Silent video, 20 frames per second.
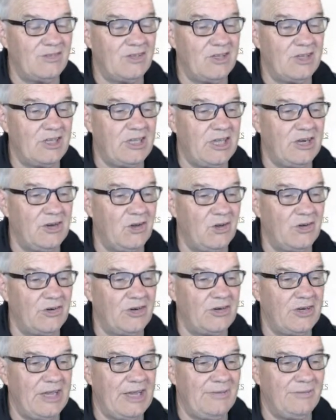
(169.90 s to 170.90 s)
get on
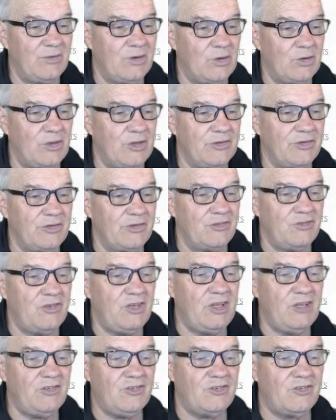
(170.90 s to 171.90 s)
and have a look at the
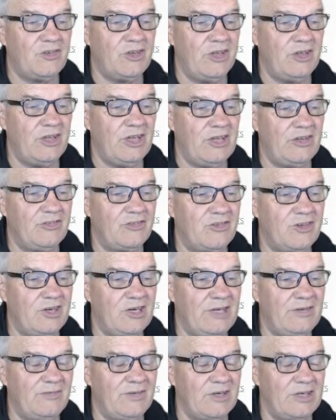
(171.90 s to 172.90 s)
test. So here's the
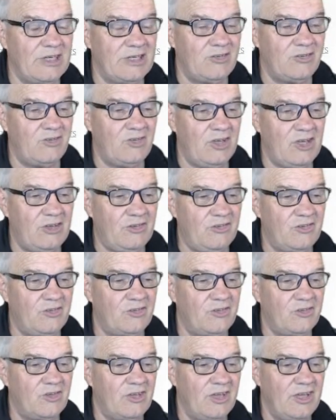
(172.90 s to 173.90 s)
levelling
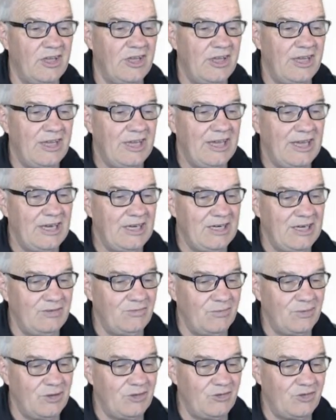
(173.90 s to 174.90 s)
tests, and
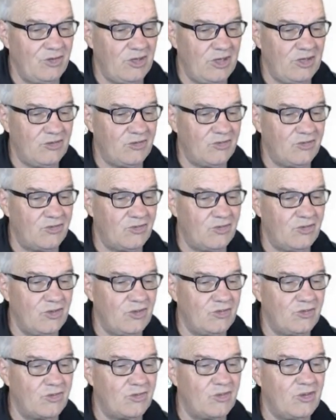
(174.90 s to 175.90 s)
every test
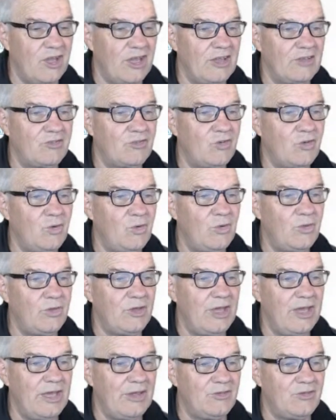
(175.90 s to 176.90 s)
since
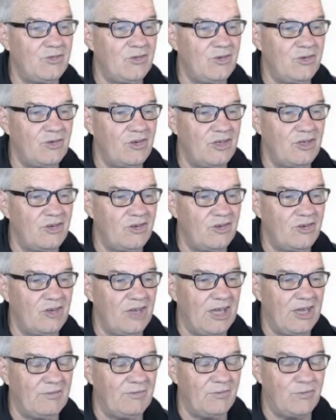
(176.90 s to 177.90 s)

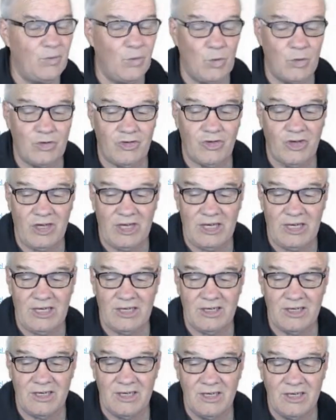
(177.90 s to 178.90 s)

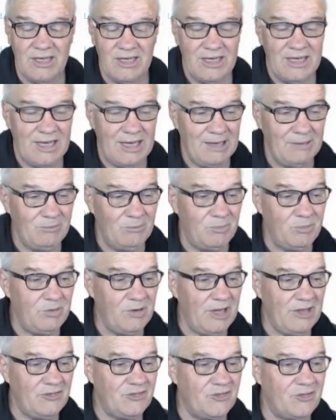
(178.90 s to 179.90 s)
2014,
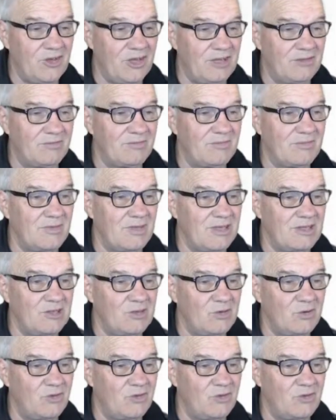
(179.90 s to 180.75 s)
plus a little